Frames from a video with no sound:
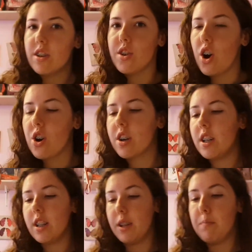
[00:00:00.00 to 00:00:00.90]
dark
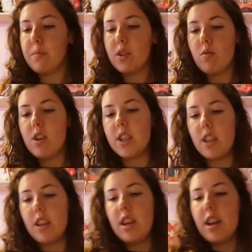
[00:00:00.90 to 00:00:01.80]
lips
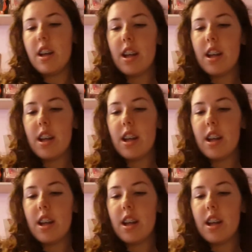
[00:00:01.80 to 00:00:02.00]
recently.